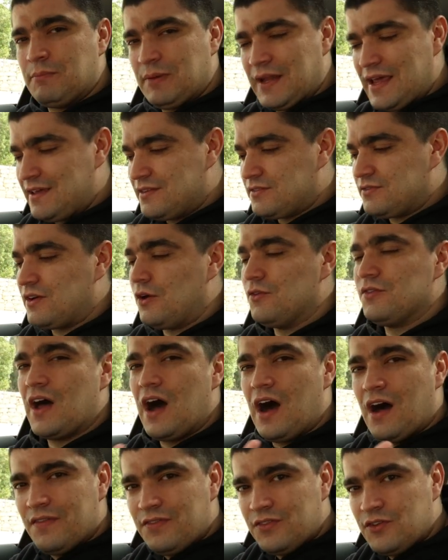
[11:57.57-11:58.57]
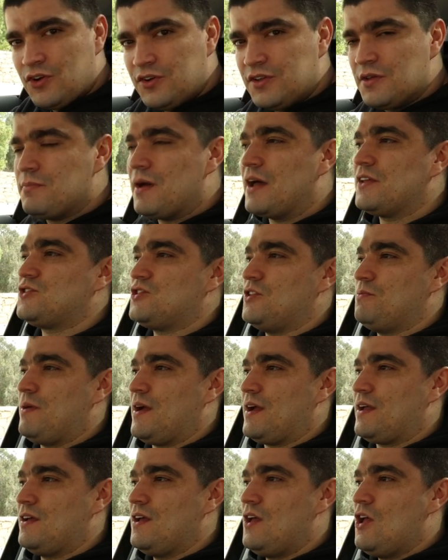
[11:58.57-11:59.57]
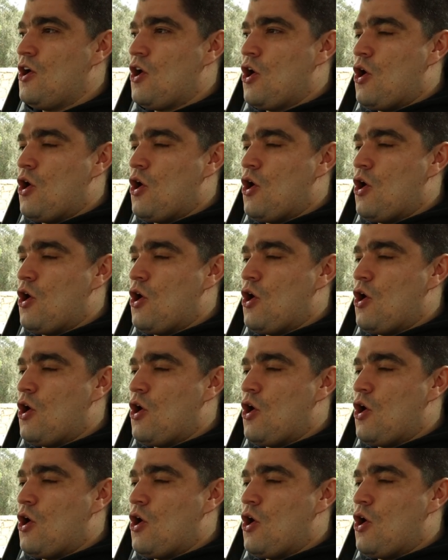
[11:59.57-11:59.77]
plate found under the battery pack,